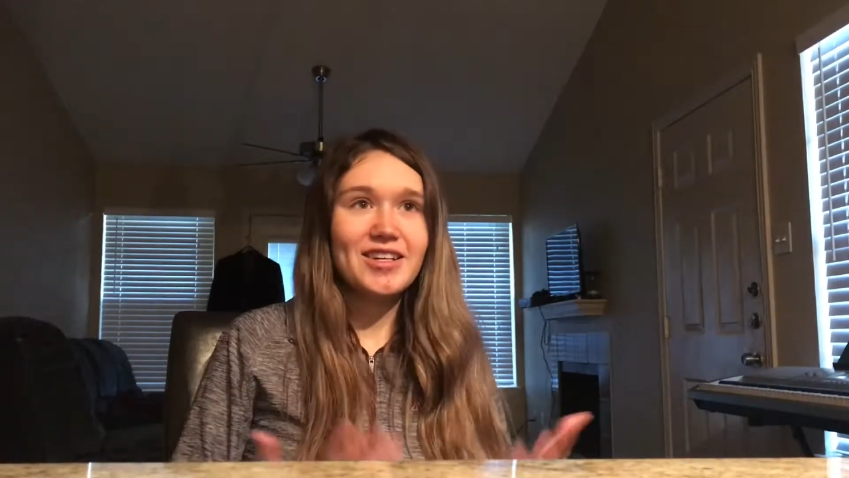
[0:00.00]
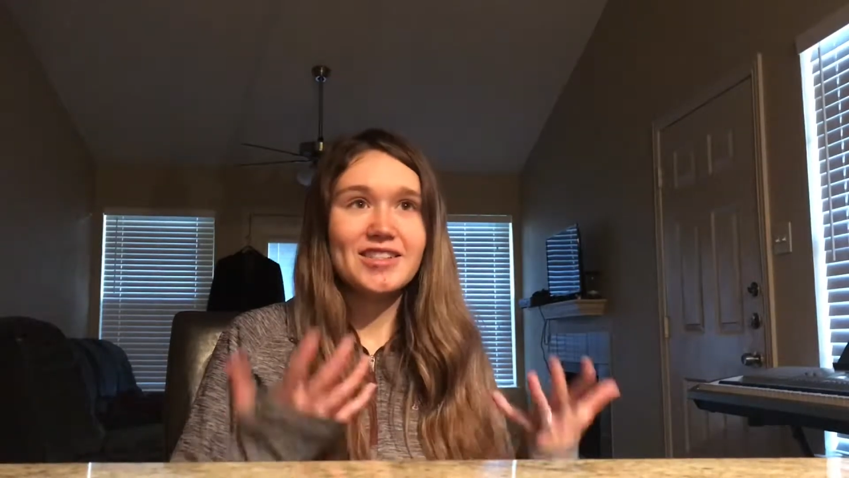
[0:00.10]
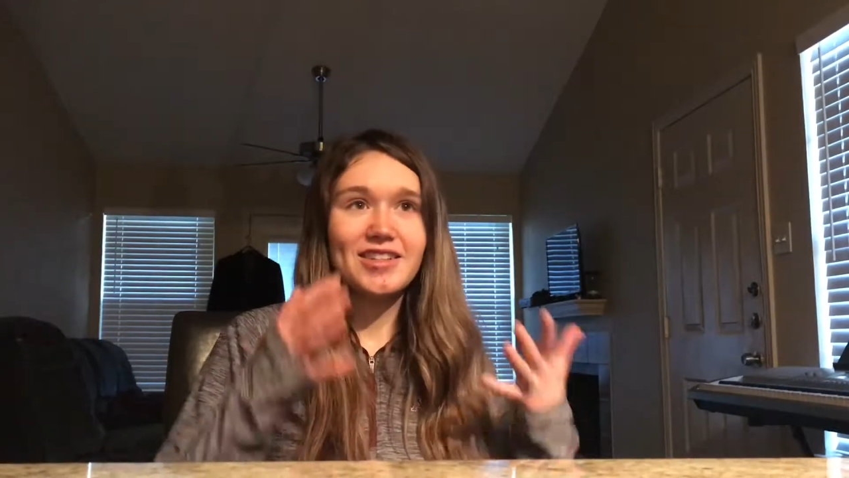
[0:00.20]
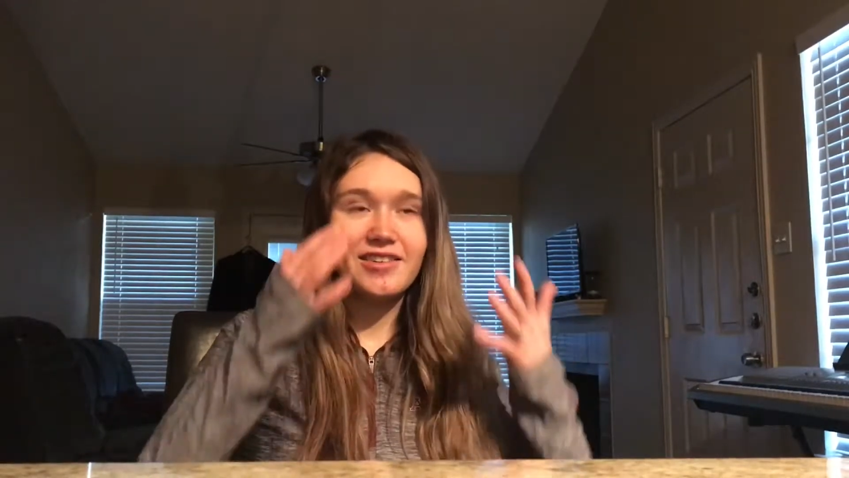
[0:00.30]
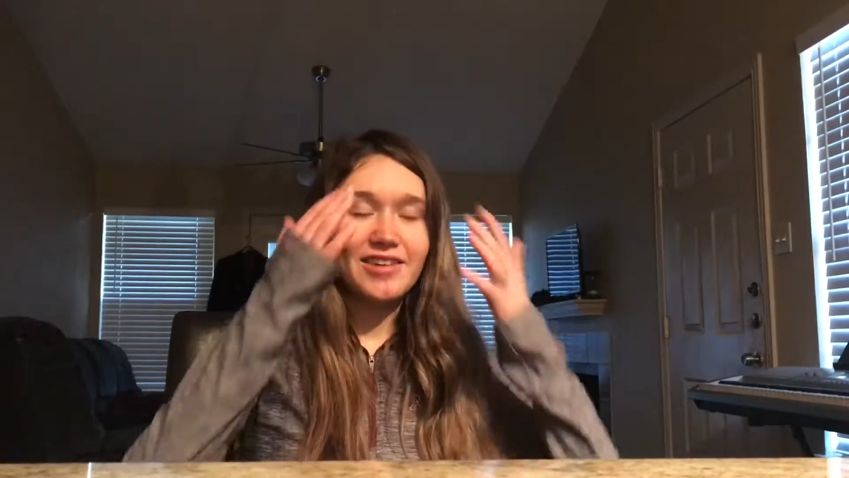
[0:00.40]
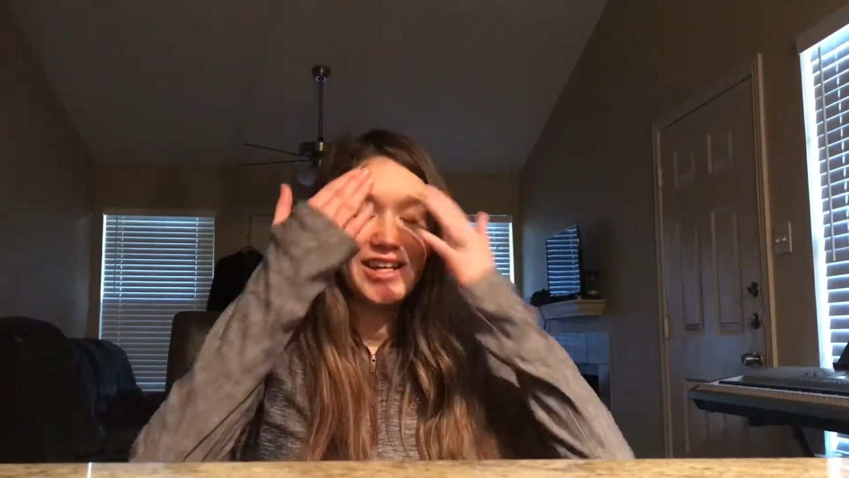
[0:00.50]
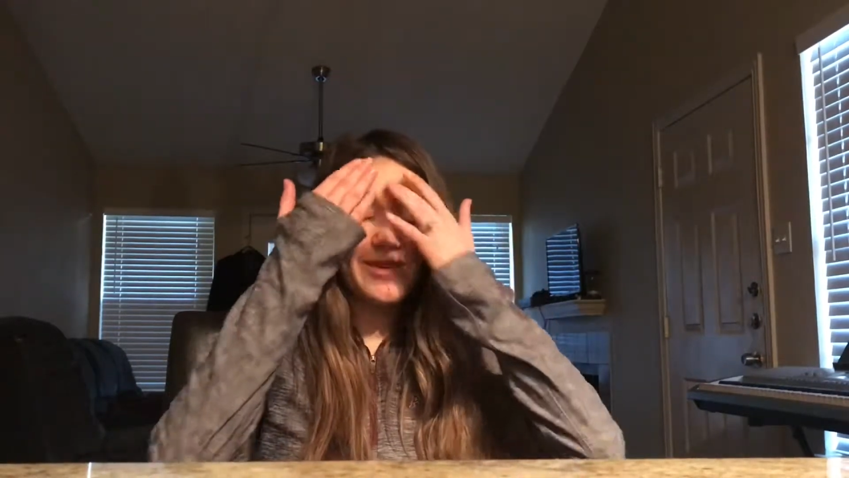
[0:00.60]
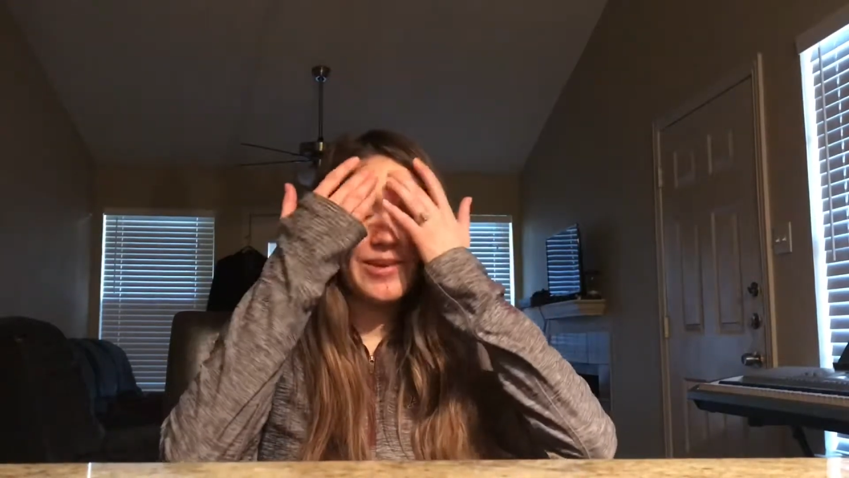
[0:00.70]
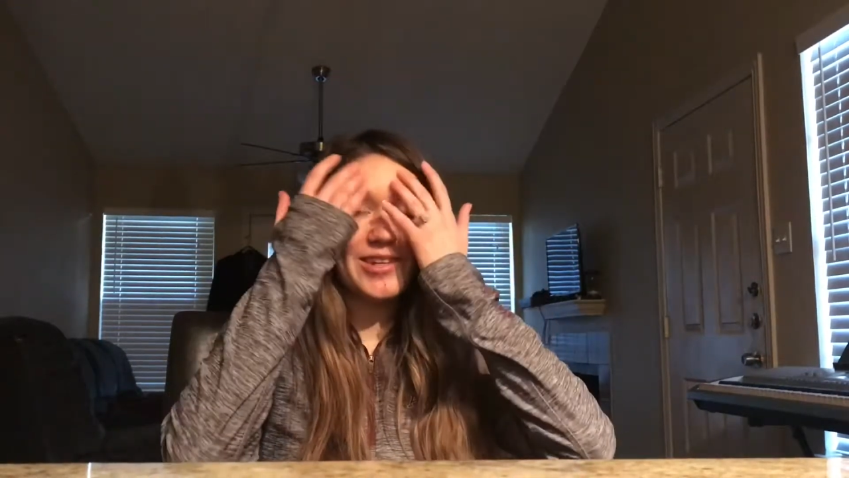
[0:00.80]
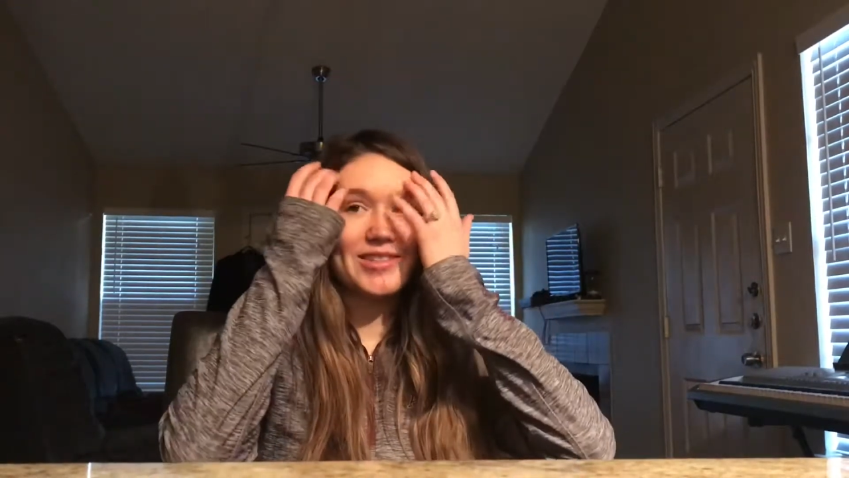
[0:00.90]
So
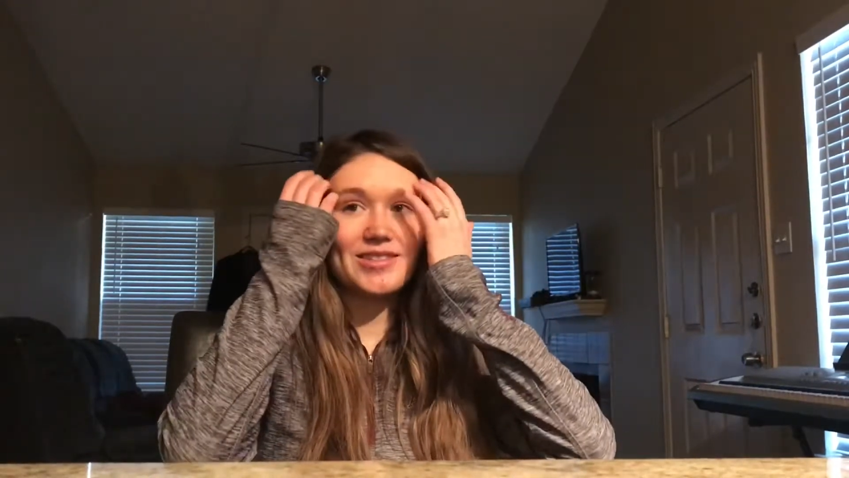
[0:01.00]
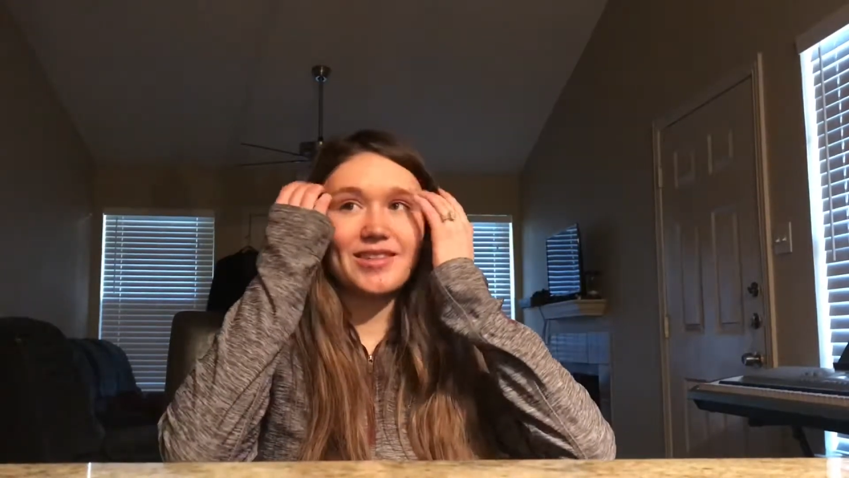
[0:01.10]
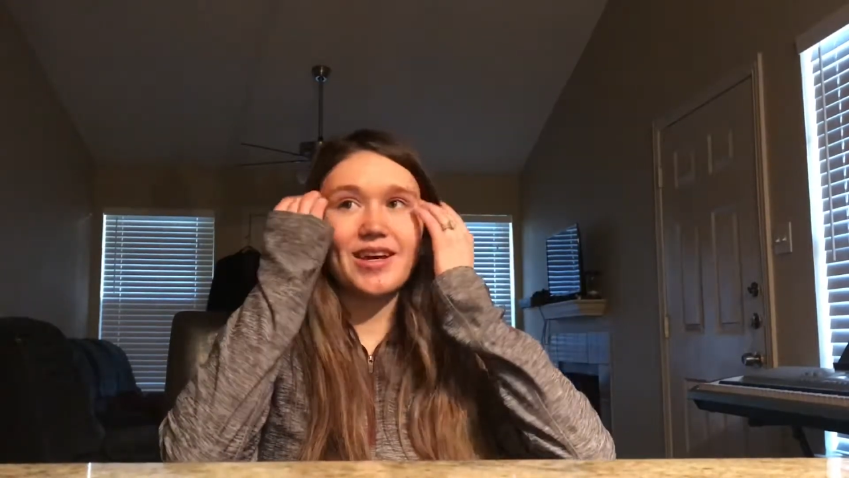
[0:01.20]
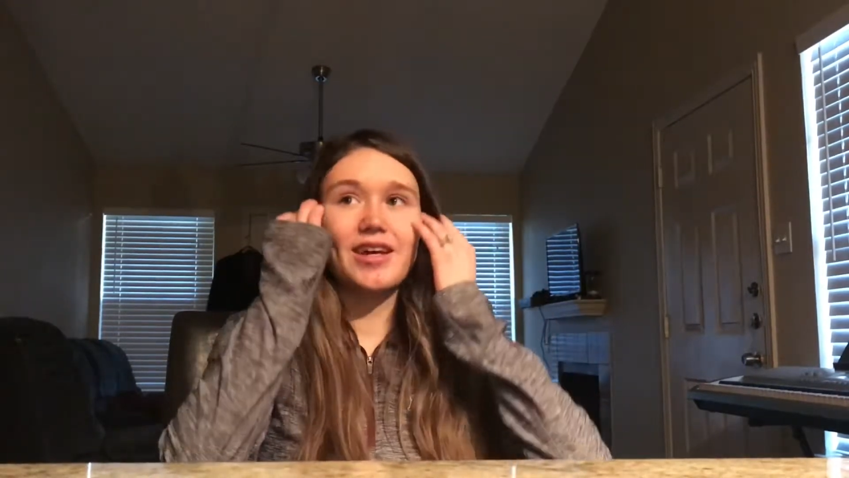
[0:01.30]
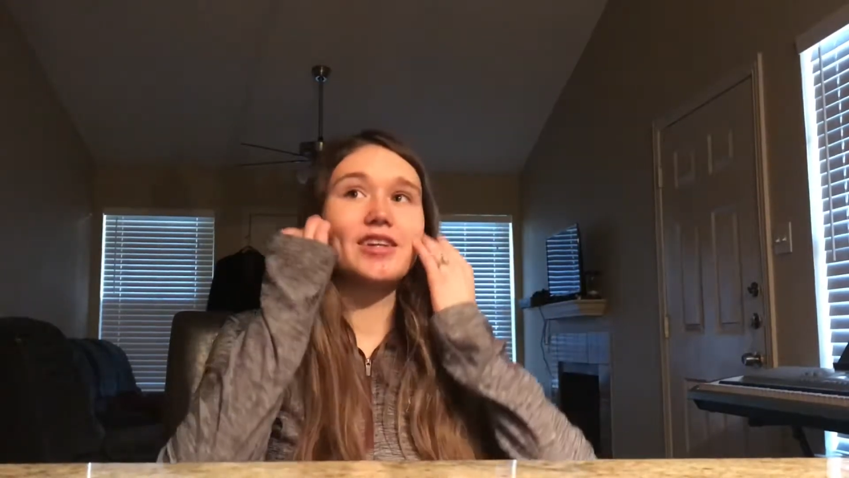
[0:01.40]
anyways, I